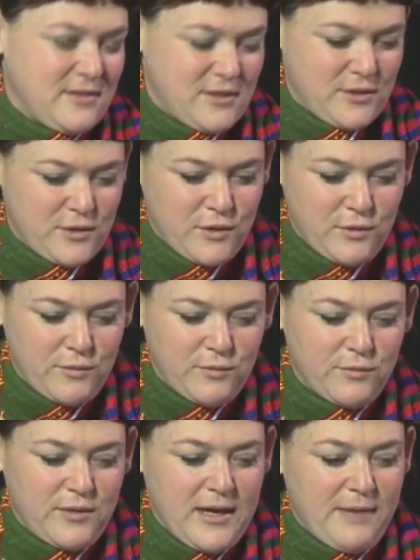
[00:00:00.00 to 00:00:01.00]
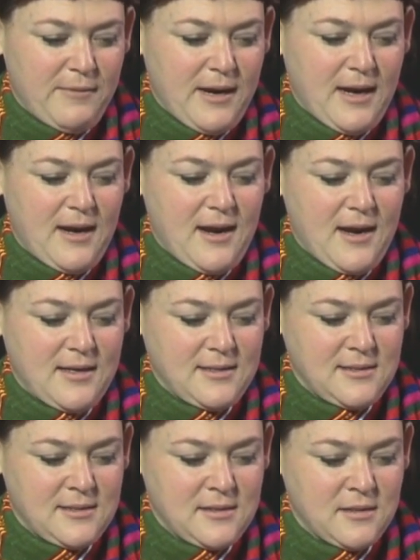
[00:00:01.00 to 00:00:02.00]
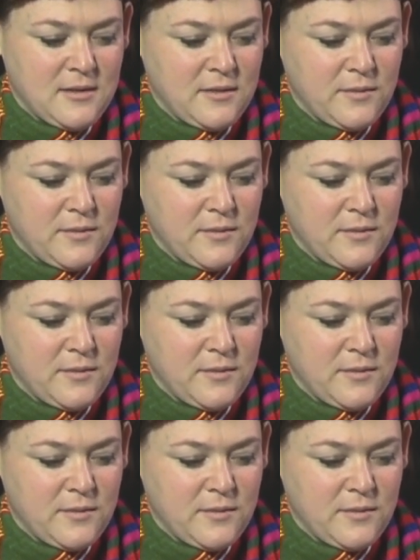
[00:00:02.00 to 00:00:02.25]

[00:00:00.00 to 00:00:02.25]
to, recognize